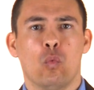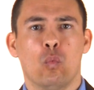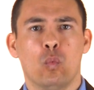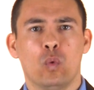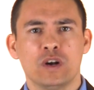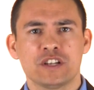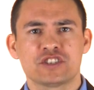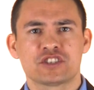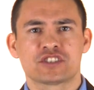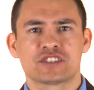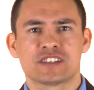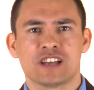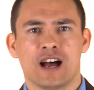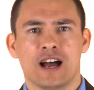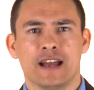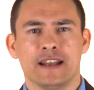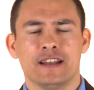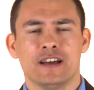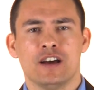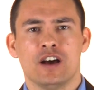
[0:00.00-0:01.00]
Which
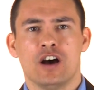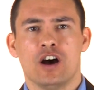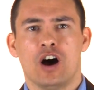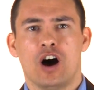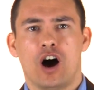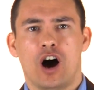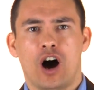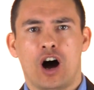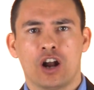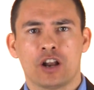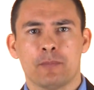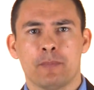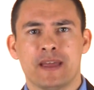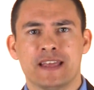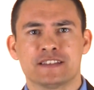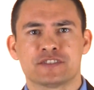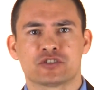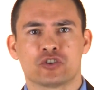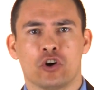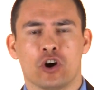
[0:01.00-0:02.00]
side on a
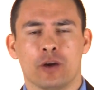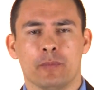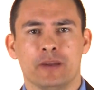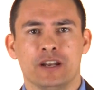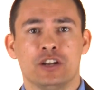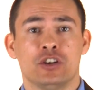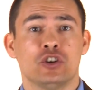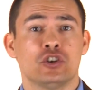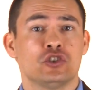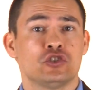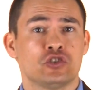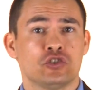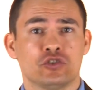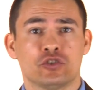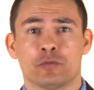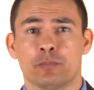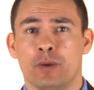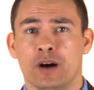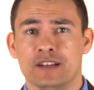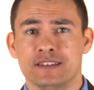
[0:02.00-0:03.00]
man's garment
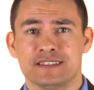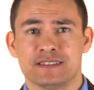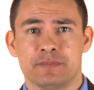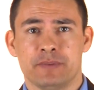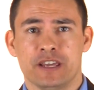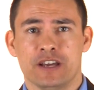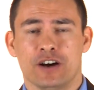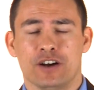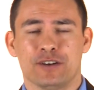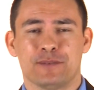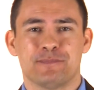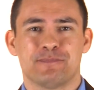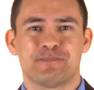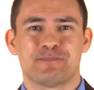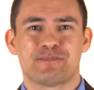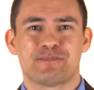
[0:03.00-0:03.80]
should your buttons be on?